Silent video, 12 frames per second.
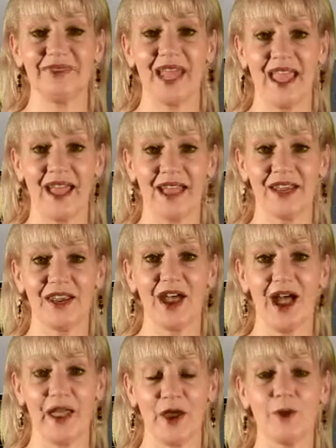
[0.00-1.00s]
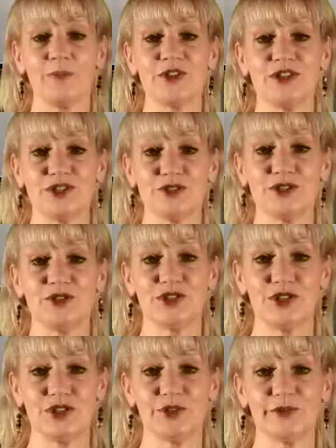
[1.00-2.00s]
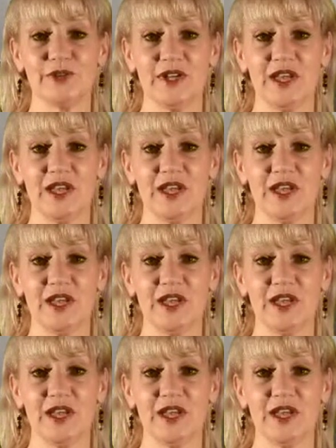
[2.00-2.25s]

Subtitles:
and I hope that you do too.